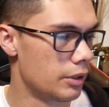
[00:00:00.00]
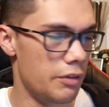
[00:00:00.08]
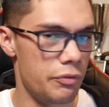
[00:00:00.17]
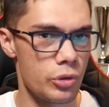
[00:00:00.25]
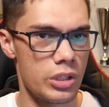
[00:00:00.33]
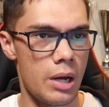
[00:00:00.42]

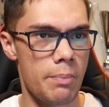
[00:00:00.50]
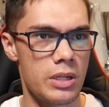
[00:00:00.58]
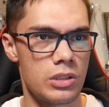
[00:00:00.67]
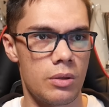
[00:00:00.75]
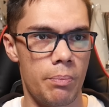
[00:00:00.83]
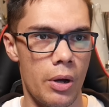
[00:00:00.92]
Unfortunately, I
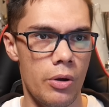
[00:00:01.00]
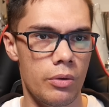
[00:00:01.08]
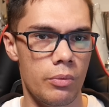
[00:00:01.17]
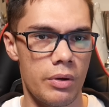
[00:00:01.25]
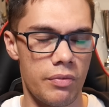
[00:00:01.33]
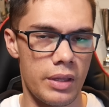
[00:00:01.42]
missed the boat
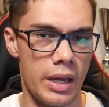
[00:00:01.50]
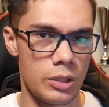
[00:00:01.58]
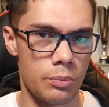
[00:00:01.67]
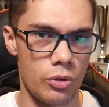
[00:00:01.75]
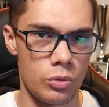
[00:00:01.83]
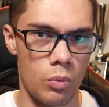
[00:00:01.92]
with the
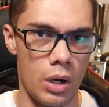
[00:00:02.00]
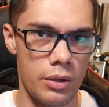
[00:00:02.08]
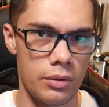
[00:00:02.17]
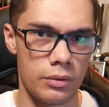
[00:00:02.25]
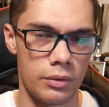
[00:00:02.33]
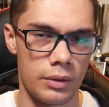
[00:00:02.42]
Xbox
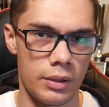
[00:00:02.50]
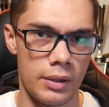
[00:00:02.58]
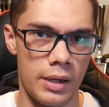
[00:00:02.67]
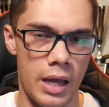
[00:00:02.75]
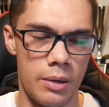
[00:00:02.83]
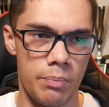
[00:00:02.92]
One
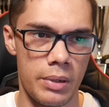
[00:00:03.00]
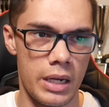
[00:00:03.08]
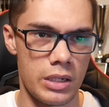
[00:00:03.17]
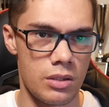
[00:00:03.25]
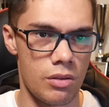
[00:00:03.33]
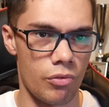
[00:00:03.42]
and
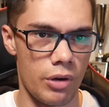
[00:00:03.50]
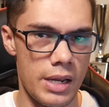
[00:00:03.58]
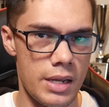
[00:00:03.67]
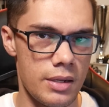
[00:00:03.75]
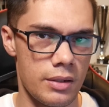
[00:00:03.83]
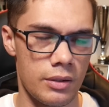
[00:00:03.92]

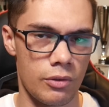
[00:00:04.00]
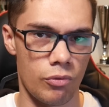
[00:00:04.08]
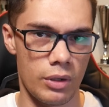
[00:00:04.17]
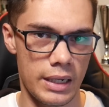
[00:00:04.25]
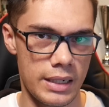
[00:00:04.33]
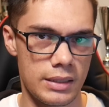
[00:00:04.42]
PS3
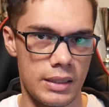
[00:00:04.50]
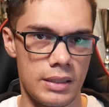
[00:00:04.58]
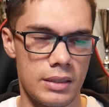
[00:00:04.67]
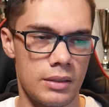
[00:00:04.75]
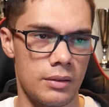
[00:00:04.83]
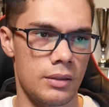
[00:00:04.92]

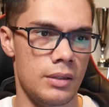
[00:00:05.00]
releases.